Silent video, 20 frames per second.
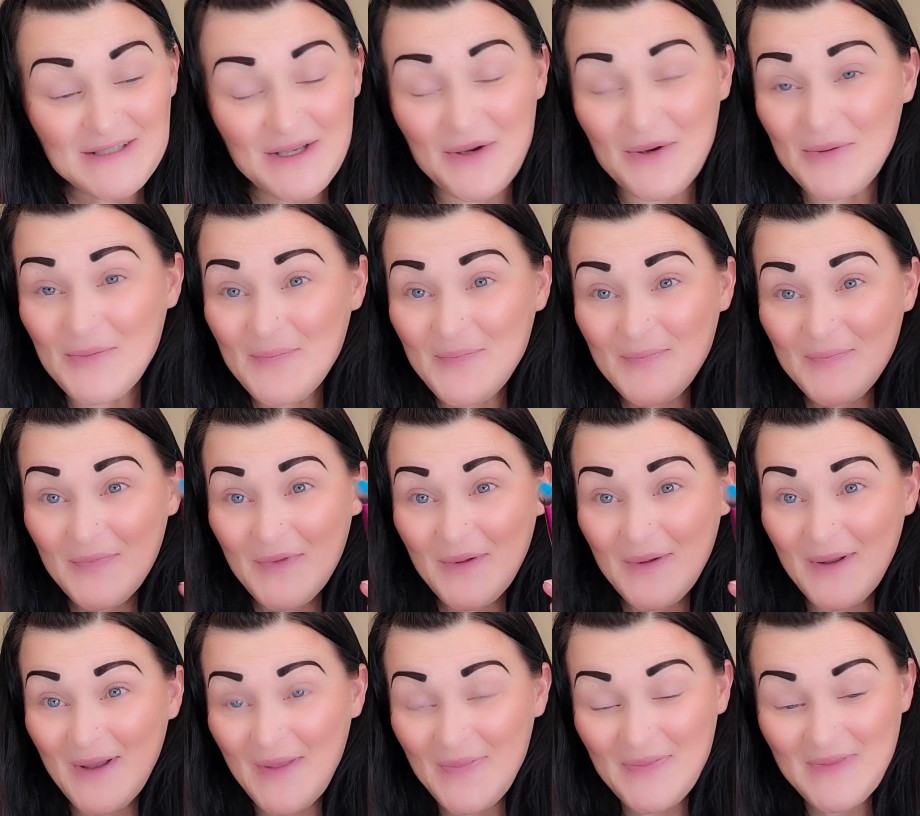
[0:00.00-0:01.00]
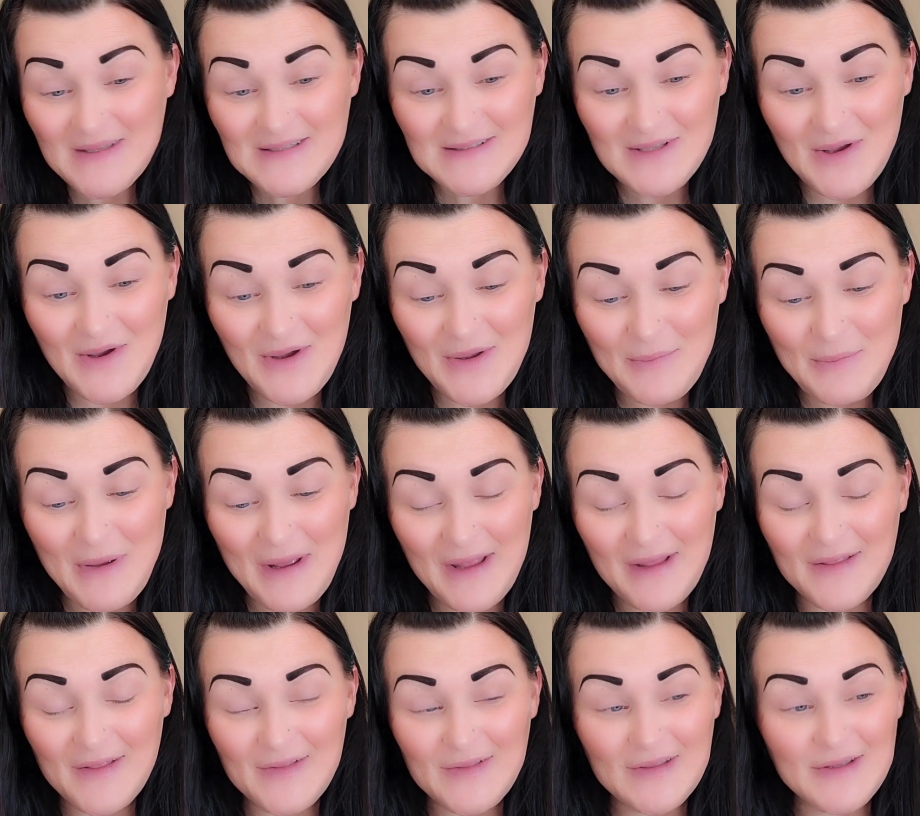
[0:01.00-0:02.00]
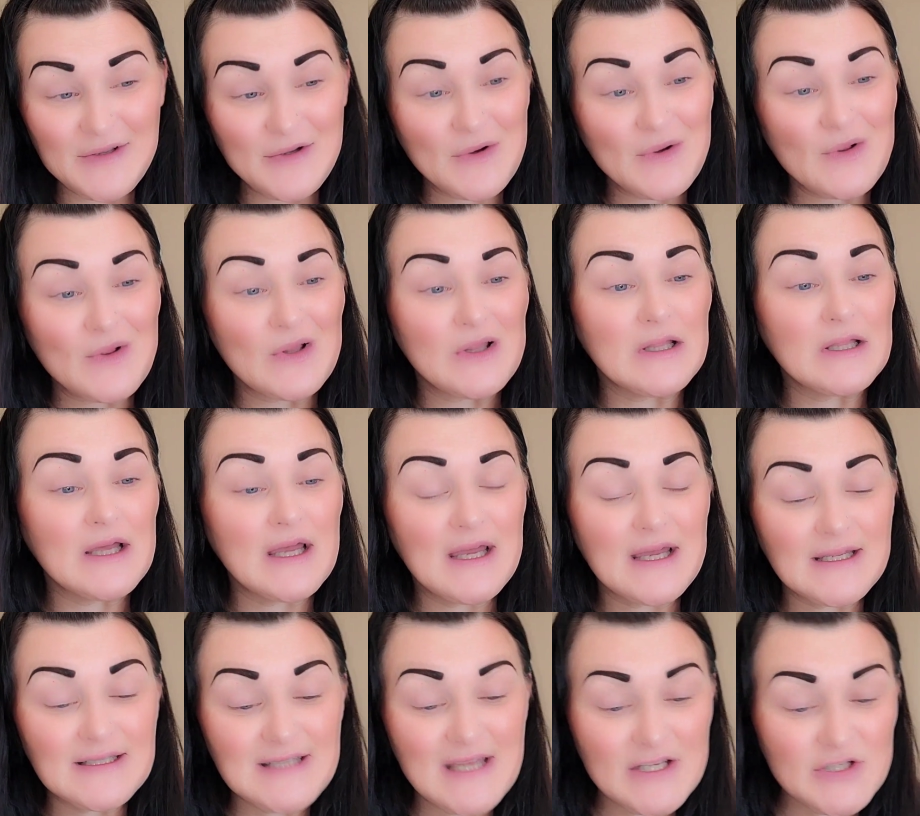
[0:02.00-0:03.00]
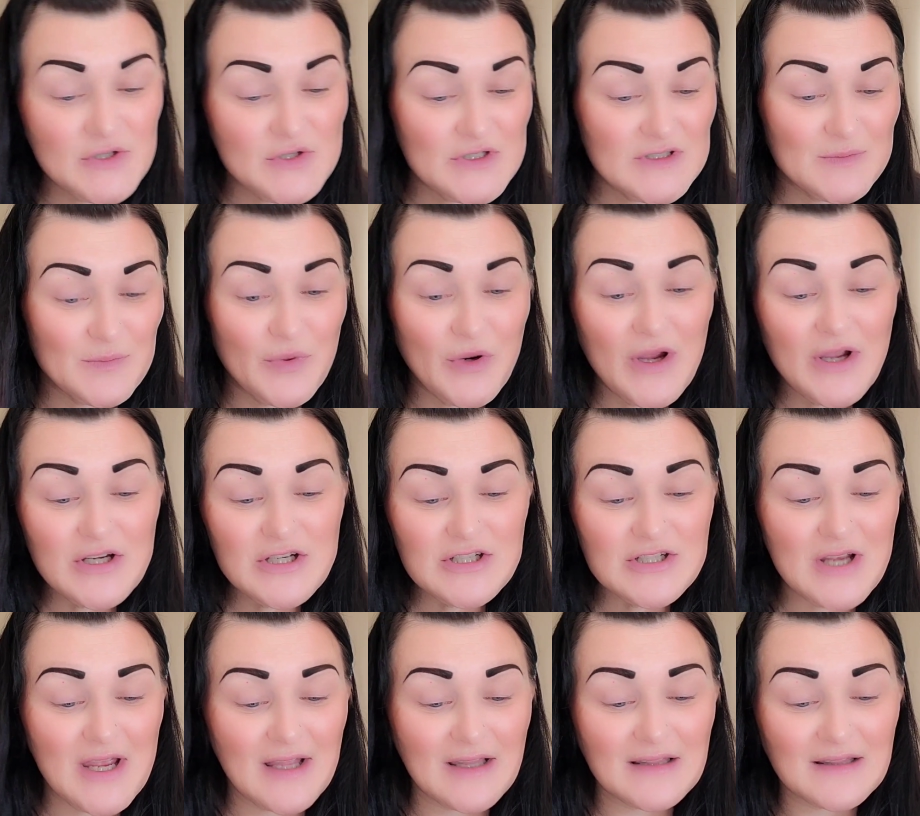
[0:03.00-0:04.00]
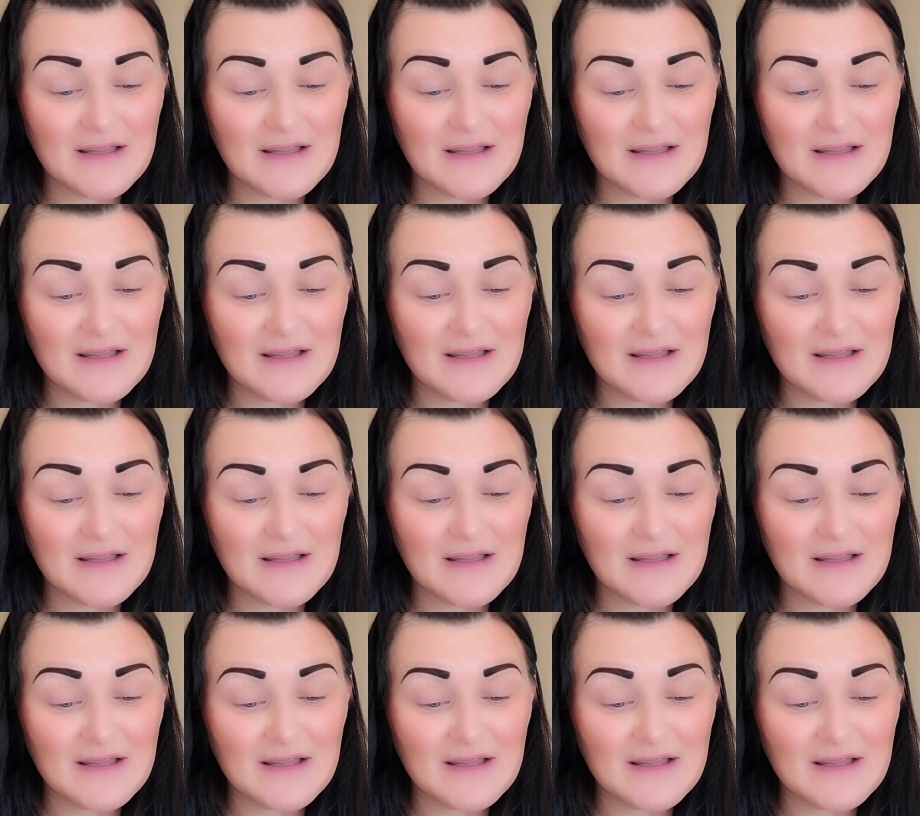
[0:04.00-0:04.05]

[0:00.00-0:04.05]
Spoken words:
So, got this on my little Tetris brush. I